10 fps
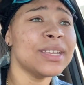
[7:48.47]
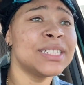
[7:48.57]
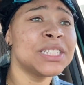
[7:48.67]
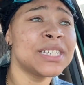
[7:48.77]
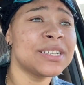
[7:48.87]

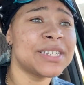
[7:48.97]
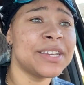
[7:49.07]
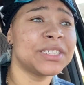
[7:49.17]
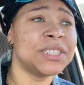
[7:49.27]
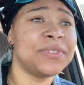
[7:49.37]
And she tells
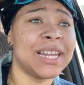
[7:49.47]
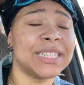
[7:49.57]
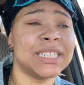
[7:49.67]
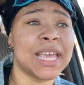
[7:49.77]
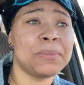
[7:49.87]
Derek she feel
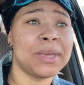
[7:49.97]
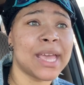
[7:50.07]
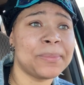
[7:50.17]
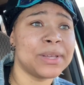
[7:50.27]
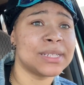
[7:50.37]
like she can't be
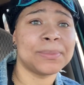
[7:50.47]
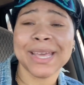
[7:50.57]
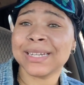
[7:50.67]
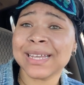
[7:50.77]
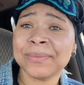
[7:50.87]
happy. It's a
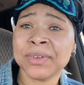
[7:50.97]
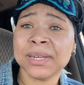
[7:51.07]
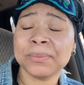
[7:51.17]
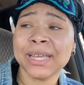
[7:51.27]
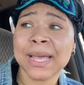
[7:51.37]
bad time for
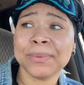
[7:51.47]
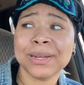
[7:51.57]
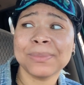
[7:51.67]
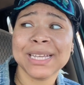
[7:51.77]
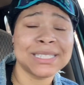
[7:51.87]
her to be happy.
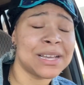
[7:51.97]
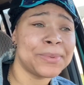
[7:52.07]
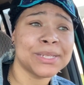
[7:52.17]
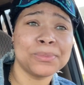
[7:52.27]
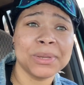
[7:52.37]
And I'm like, it's
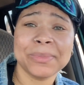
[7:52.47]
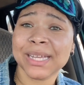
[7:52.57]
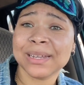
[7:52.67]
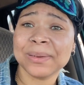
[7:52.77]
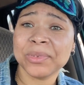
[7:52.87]
always going to be a
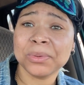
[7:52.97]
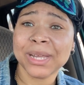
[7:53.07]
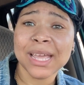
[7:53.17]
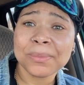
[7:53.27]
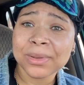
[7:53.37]
bad time for you to
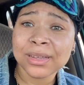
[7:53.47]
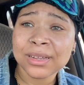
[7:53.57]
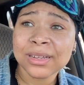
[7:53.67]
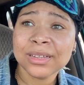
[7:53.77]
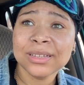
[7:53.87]
be happy.
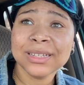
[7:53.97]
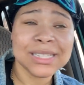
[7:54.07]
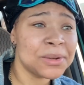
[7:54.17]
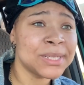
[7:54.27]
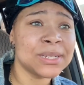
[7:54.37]

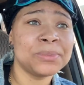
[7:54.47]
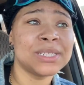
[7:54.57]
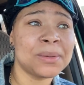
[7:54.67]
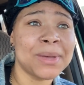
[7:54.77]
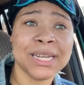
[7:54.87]
It's always going to be
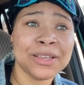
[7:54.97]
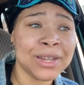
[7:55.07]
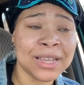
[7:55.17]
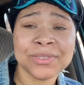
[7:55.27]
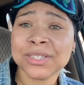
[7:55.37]
somebody in your
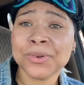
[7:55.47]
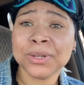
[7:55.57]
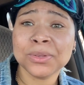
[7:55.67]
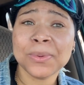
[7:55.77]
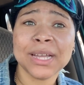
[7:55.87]
life that's
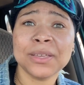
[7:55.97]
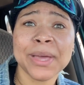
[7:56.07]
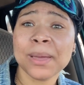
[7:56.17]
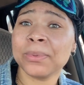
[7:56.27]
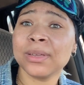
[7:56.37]
going through while you
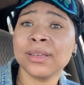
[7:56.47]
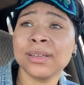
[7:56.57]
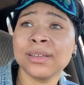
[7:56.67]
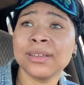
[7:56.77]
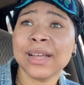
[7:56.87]
happy.
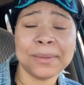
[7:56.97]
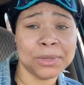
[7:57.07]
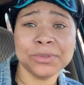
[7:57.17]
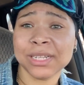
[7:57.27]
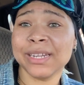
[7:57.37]
I'm
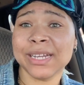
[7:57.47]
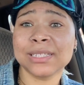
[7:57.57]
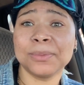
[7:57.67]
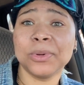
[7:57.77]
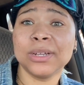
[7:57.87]
usually that
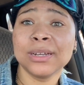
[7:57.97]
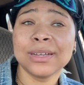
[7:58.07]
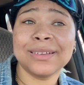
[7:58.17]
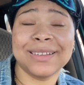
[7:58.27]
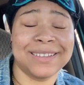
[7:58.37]
someone.
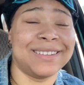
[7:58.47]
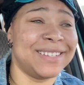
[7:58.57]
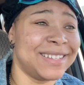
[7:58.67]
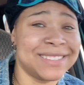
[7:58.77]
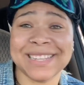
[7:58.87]

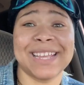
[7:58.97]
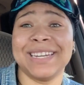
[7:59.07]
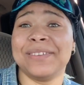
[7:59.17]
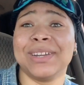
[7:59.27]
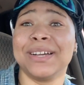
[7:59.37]
Because I
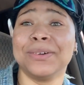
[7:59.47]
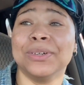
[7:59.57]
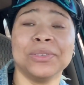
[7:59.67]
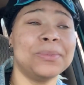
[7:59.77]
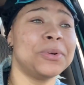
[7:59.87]
ain't never not going through.